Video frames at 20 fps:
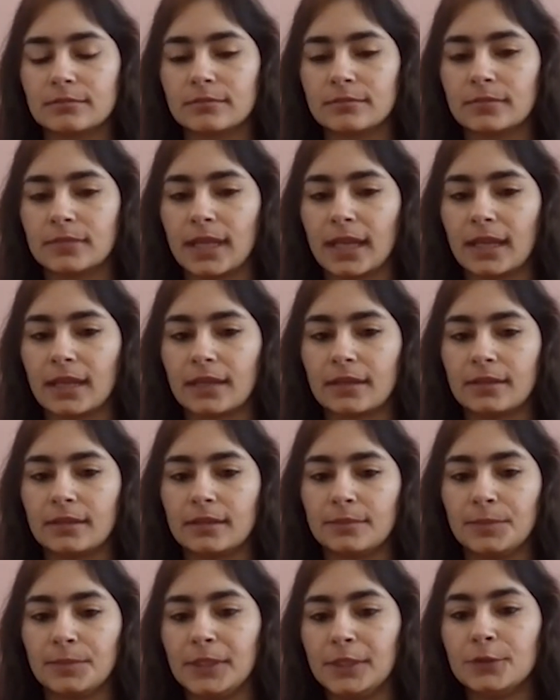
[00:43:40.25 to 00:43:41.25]
like
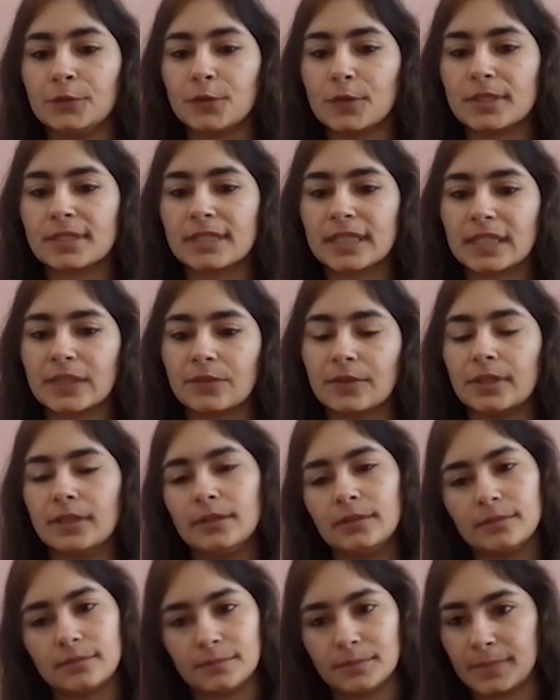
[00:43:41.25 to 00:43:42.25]
B2 or
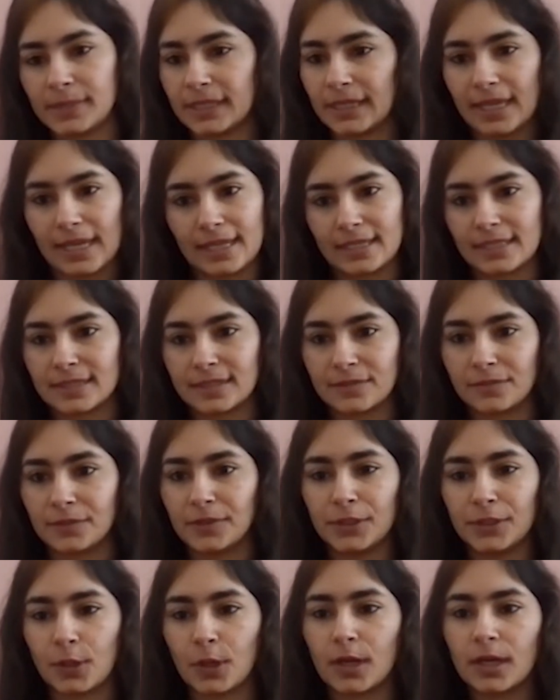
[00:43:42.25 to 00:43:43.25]
C1. But as
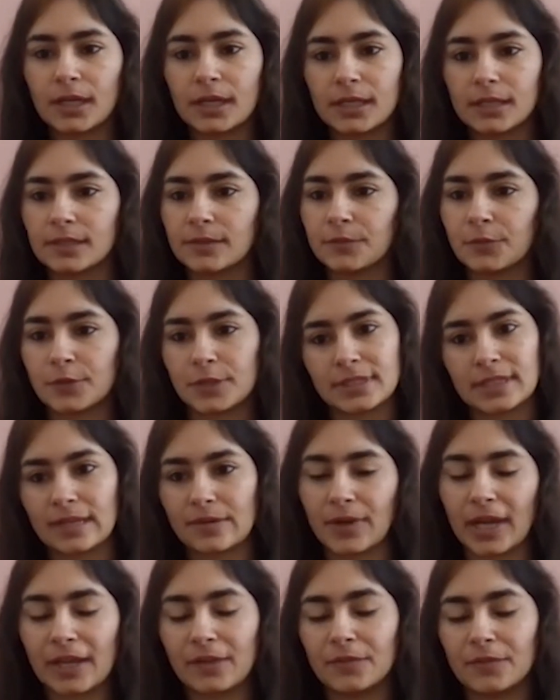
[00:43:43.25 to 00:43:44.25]
we talk for
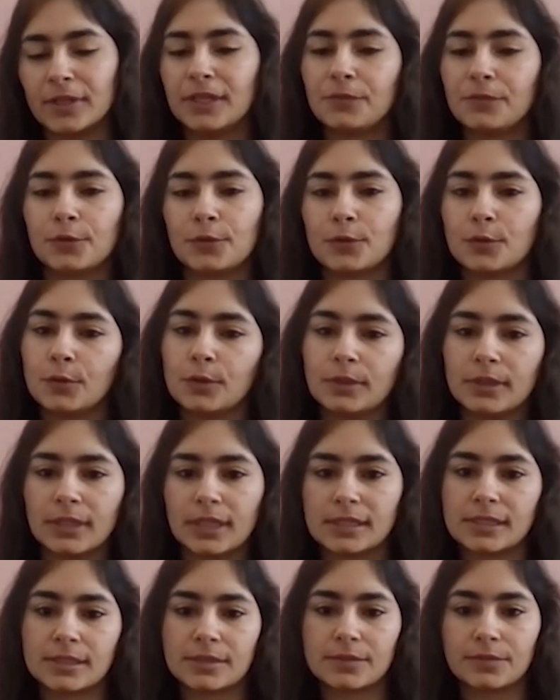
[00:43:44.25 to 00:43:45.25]
survival, if you know,
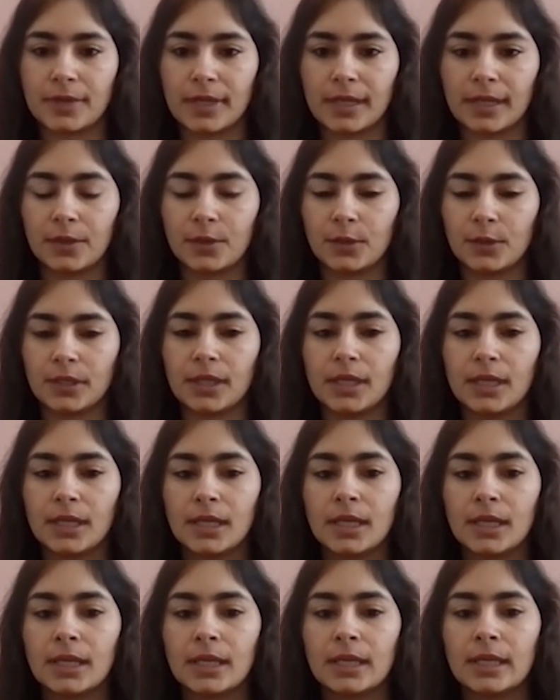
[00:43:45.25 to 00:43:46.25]
that's very good.
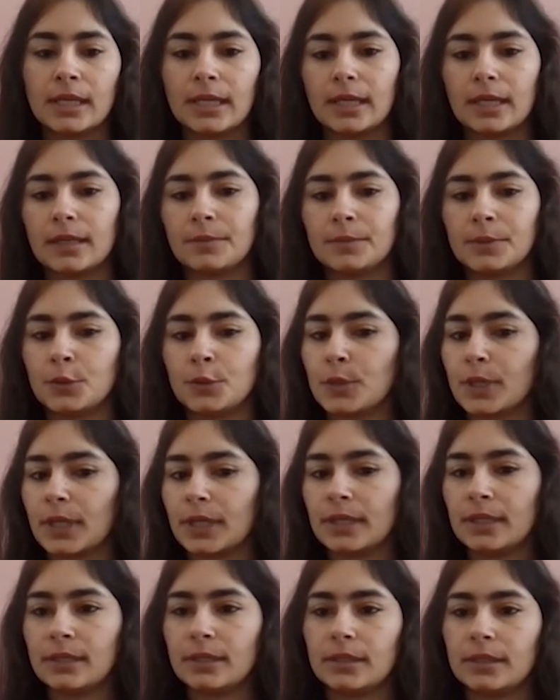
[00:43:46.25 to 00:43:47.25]
You
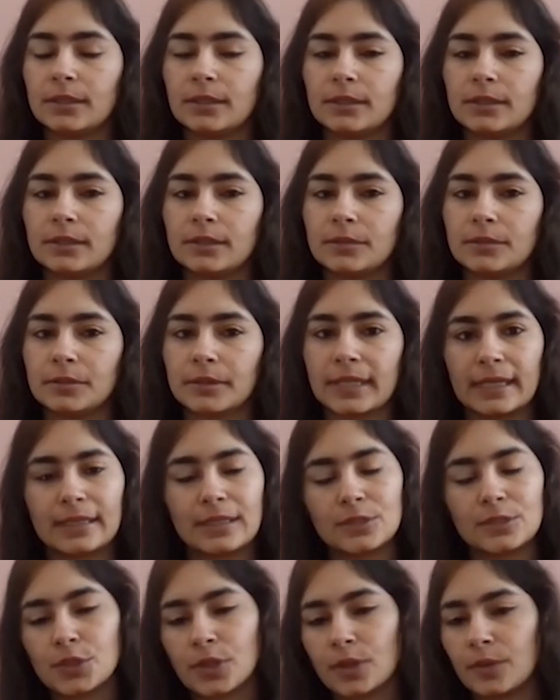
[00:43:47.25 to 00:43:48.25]
can get
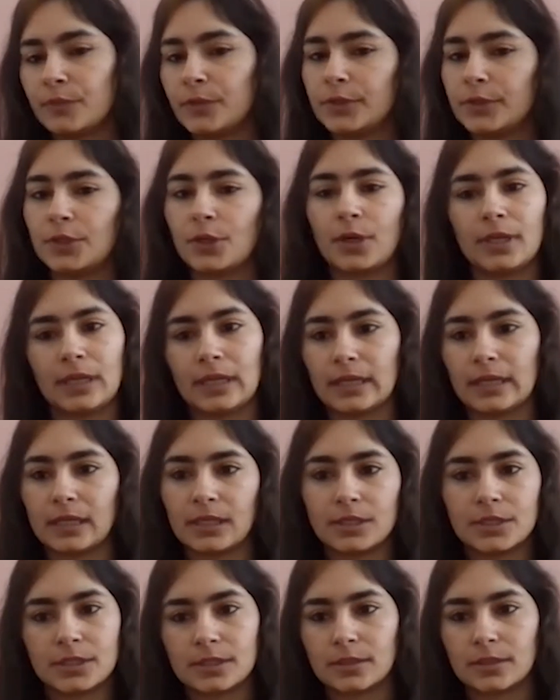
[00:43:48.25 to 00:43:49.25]
the job with your
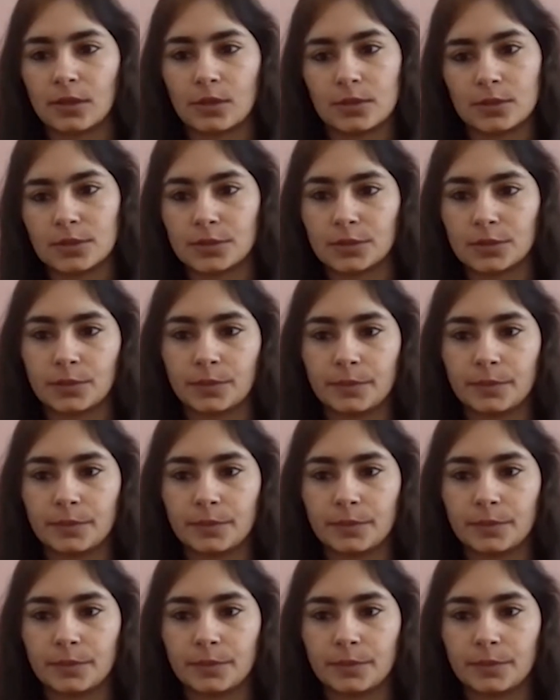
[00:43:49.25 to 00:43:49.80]
English also.